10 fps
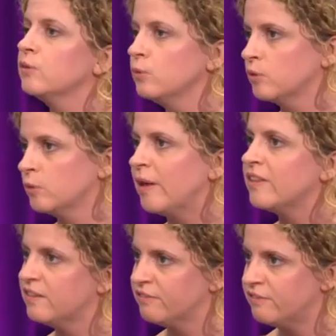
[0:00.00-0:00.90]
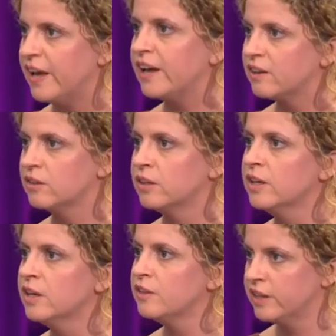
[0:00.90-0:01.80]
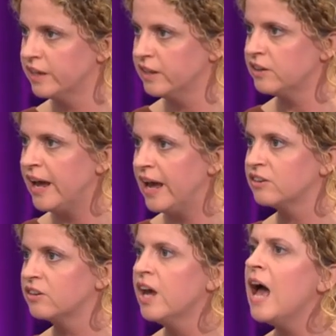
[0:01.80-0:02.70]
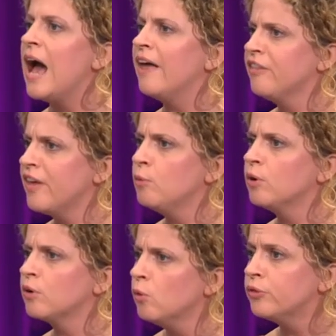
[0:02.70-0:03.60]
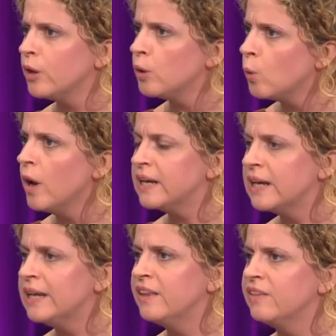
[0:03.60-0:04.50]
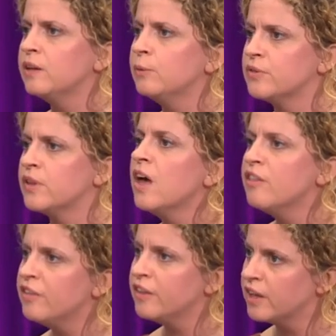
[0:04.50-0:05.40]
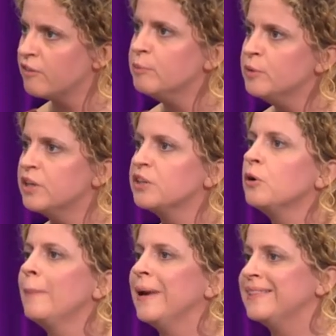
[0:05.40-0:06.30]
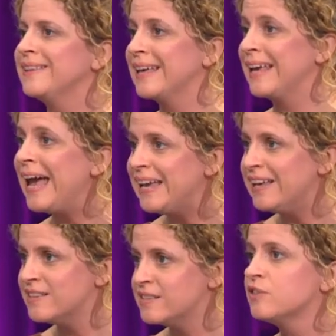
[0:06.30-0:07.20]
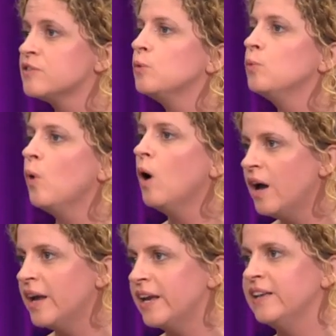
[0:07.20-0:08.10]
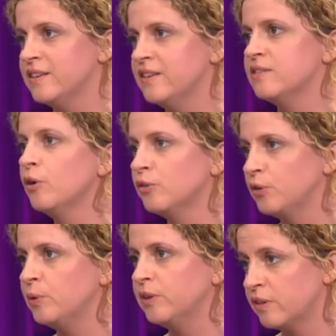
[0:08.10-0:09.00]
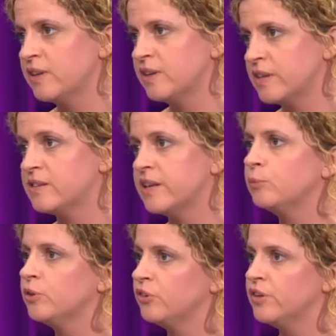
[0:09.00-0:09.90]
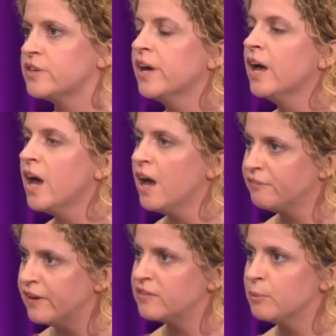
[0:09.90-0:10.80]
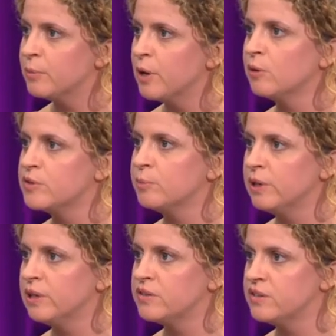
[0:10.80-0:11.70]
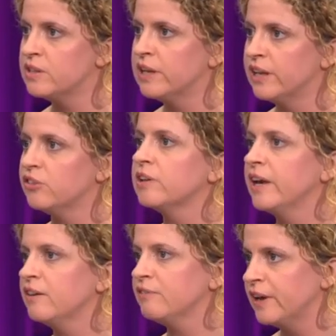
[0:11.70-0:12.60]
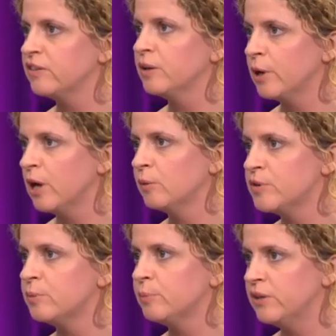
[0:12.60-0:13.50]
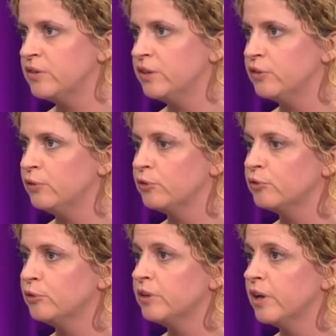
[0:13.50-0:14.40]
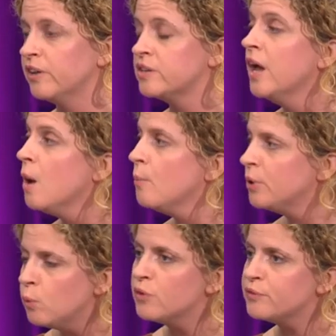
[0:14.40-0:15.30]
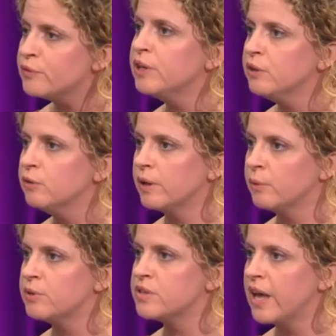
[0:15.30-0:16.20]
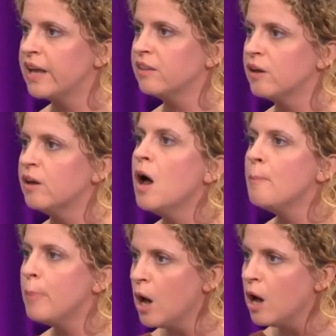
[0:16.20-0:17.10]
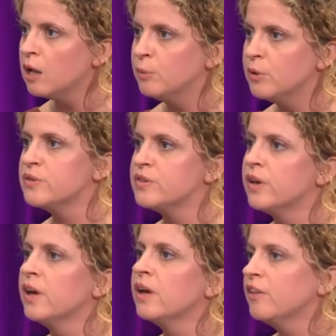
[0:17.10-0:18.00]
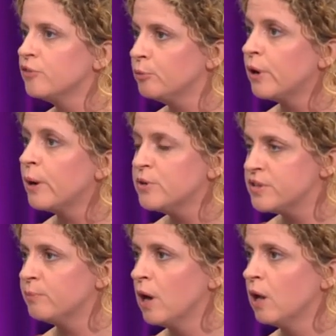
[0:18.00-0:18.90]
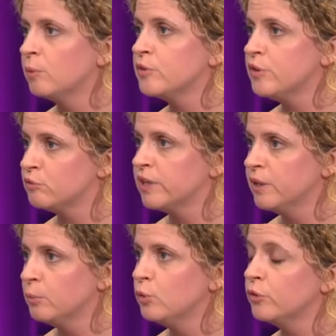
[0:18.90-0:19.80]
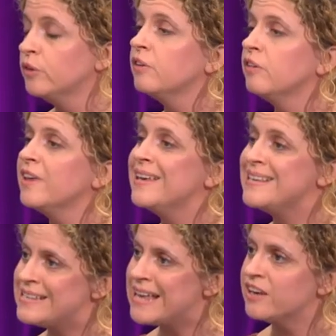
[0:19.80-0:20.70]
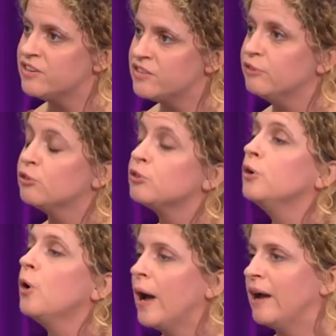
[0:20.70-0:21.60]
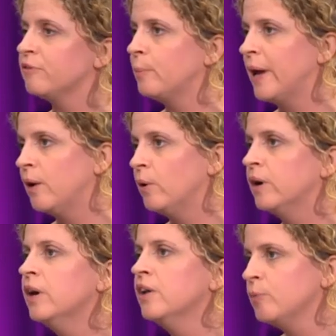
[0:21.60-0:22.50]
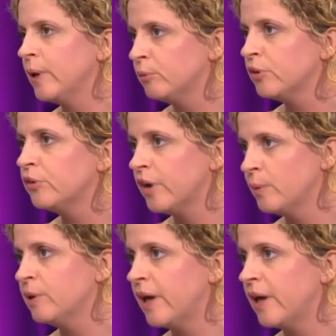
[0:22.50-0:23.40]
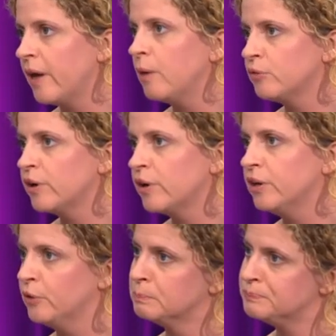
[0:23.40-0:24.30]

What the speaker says: talked about the effect that it had had. And they were also quite clear that it was that the government had not made the case as to why it is not doing the things they said, which is affecting Parliament's ability to legislate, affecting Parliament's ability to scrutinise. But it was very new that they were saying that Parliament and the supremacy of Parliament is really important, and the executive should not have the power to be able to stymie that. That was very new.